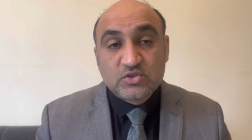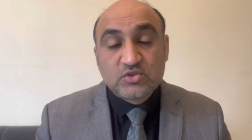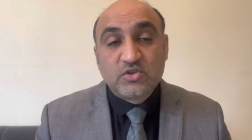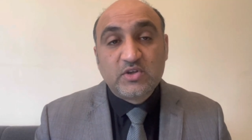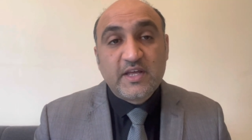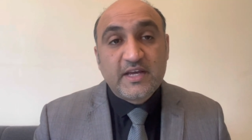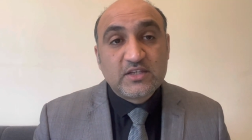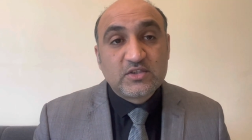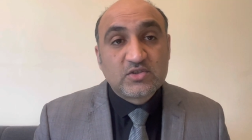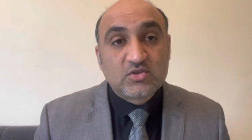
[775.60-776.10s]

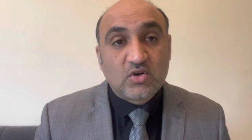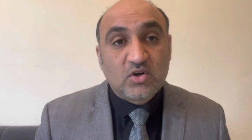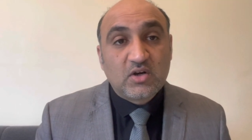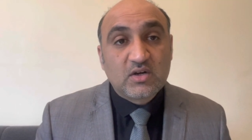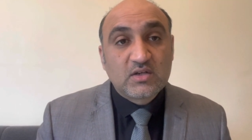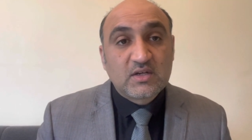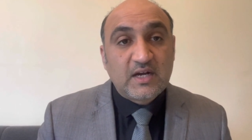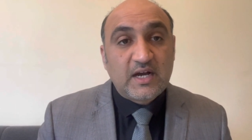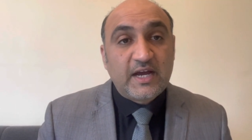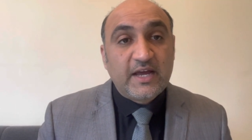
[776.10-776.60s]
today's
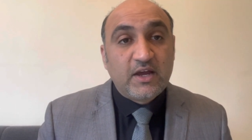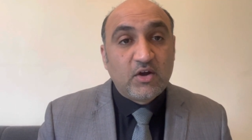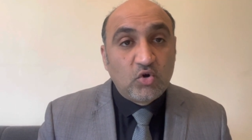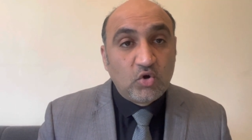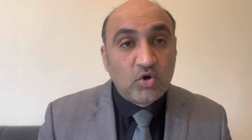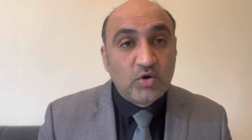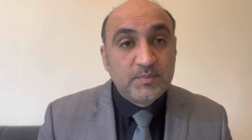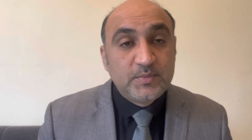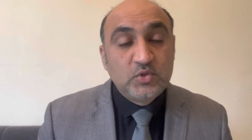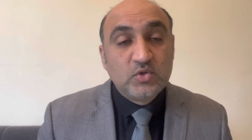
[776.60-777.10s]
talk. I
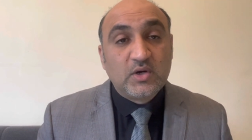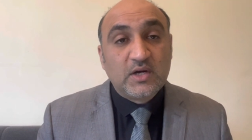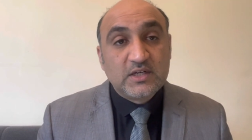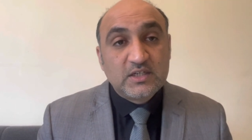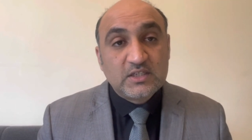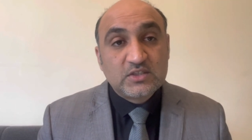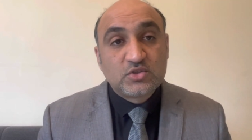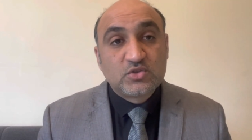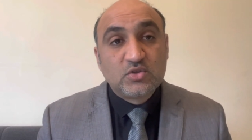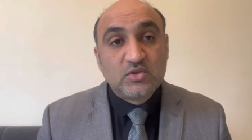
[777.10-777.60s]
hope you
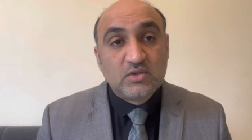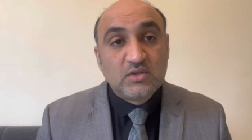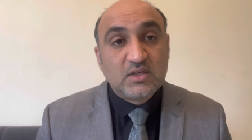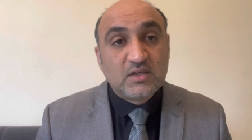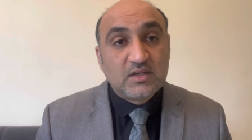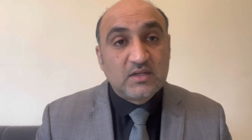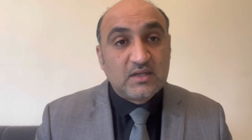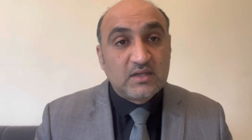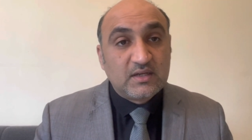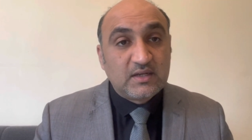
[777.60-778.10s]
understood
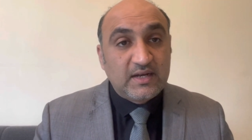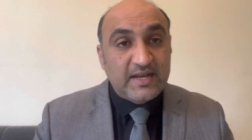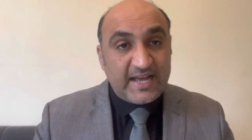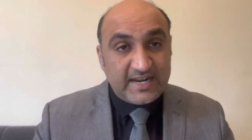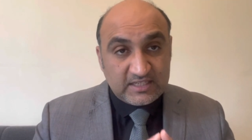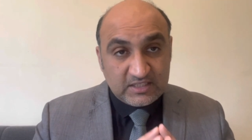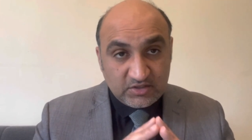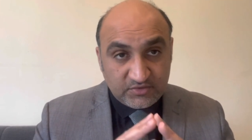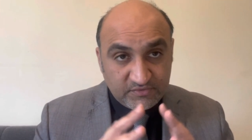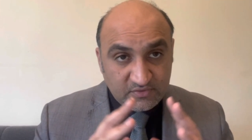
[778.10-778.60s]

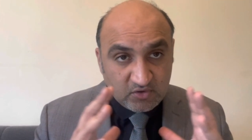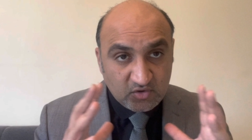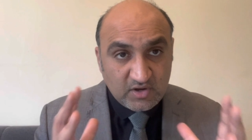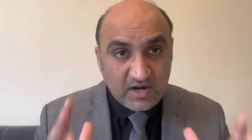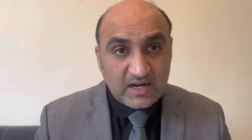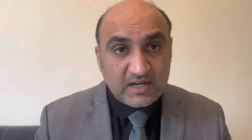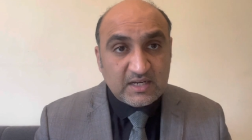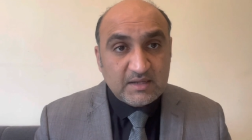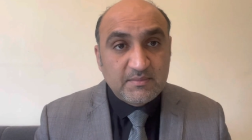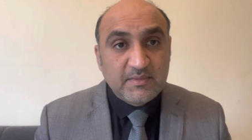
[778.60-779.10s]
lac
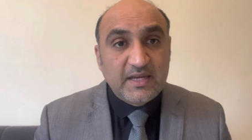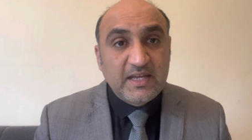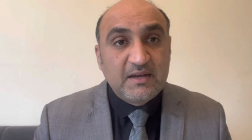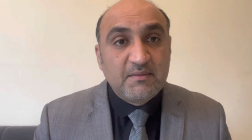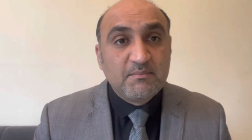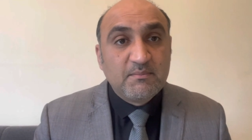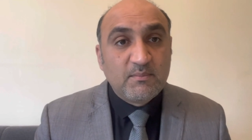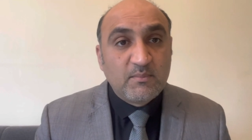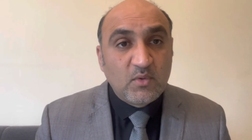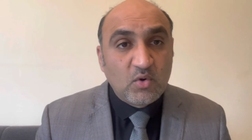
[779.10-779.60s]
defloratum
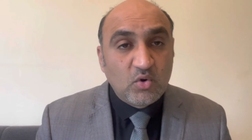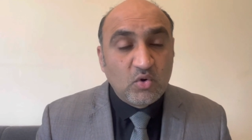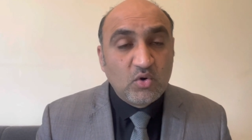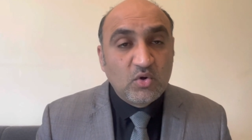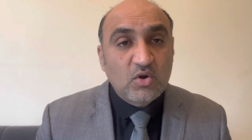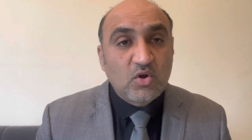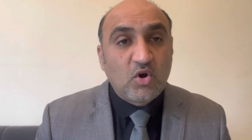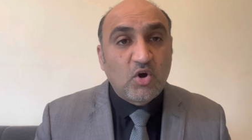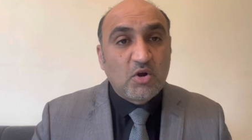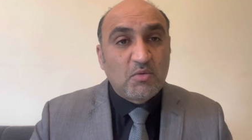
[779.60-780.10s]
in more
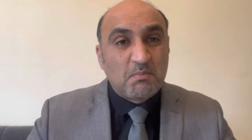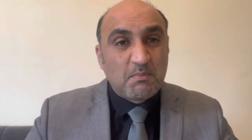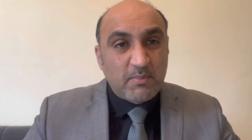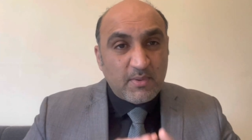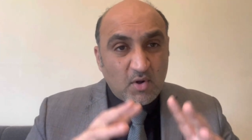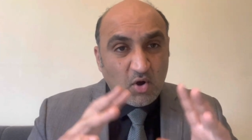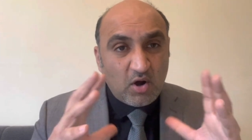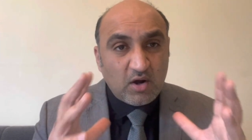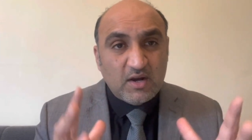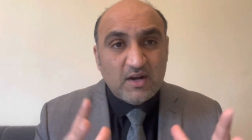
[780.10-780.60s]
or
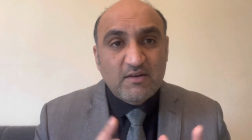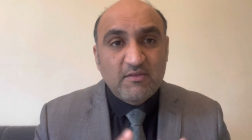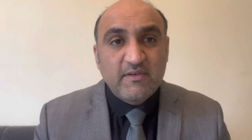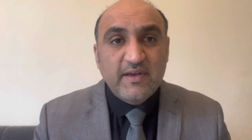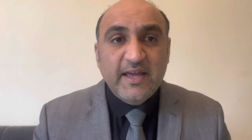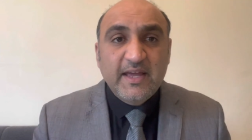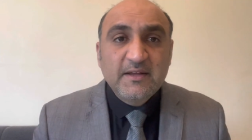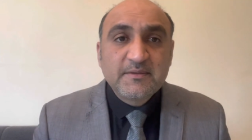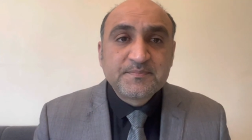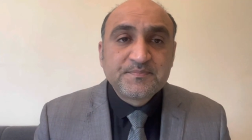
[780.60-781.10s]
broader
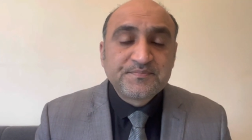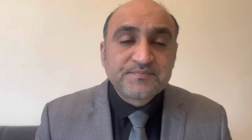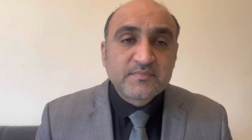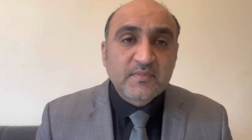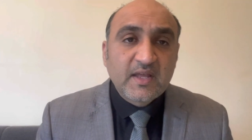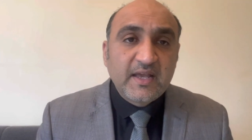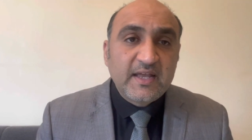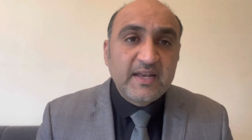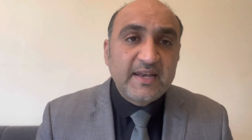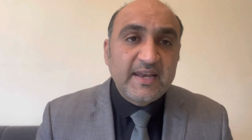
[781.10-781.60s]
way.
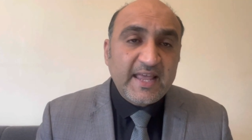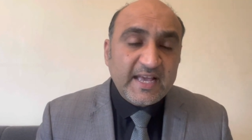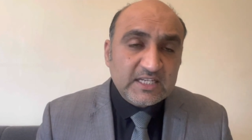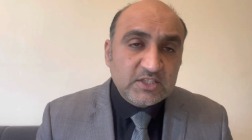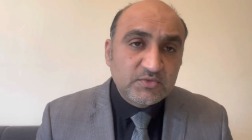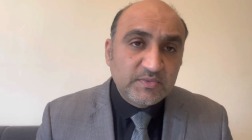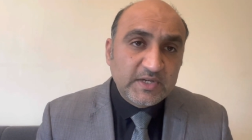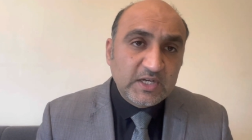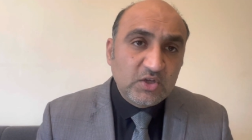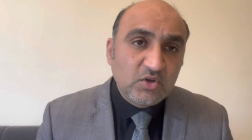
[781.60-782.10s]
In
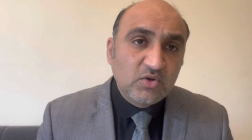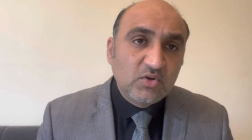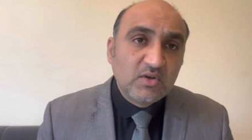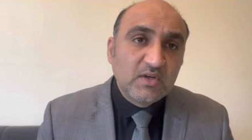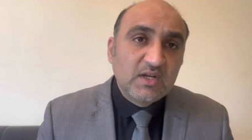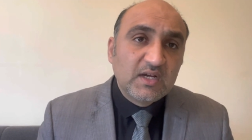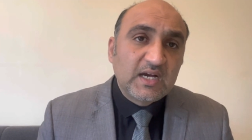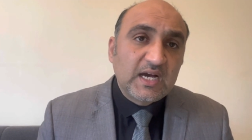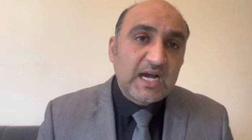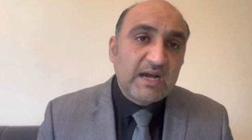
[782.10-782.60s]
next video,
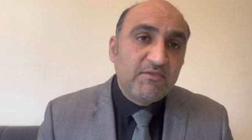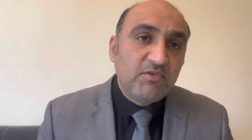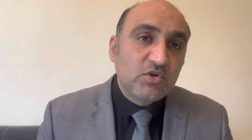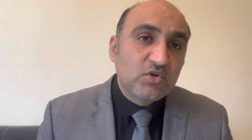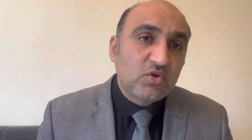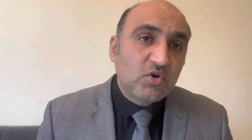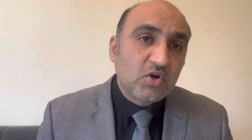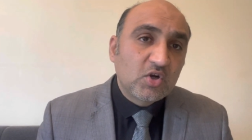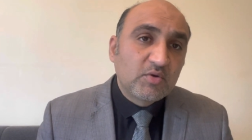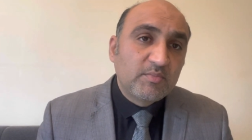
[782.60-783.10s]
I will
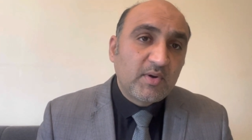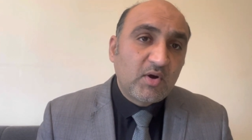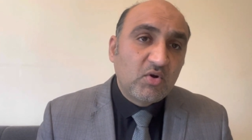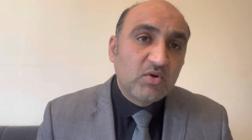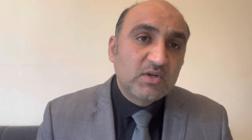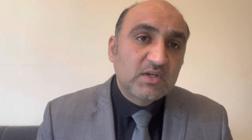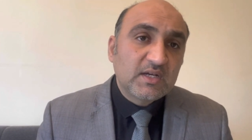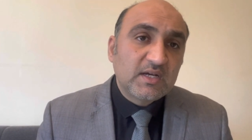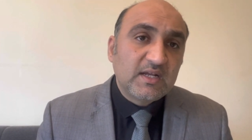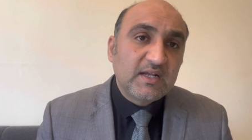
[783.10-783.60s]
talk about